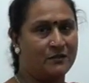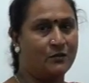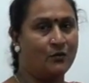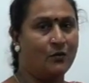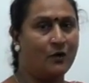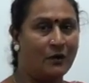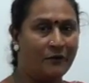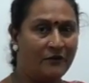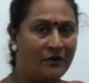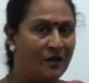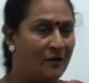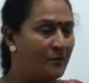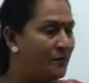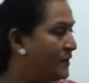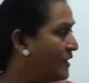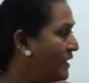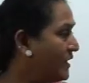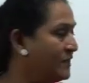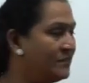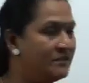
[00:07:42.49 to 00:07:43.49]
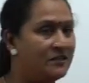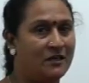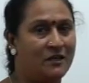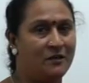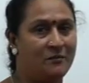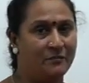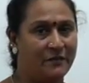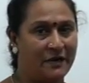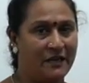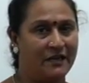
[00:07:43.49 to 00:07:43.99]
Whatever price he
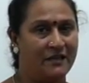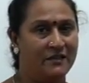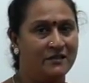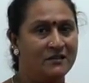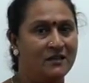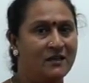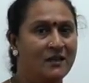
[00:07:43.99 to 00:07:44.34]
buys,